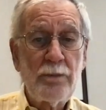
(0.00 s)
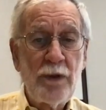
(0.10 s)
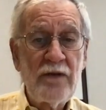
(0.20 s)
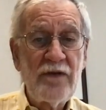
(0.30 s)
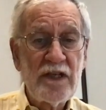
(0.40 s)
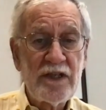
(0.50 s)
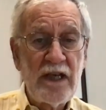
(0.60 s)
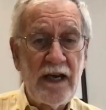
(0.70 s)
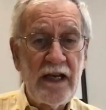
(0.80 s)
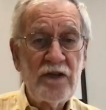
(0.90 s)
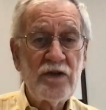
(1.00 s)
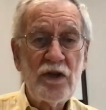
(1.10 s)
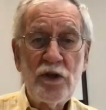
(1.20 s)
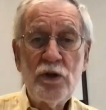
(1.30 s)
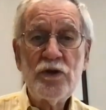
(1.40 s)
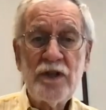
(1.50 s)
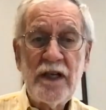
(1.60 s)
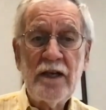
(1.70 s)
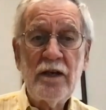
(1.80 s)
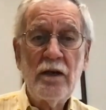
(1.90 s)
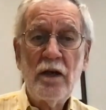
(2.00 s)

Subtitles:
previous studies using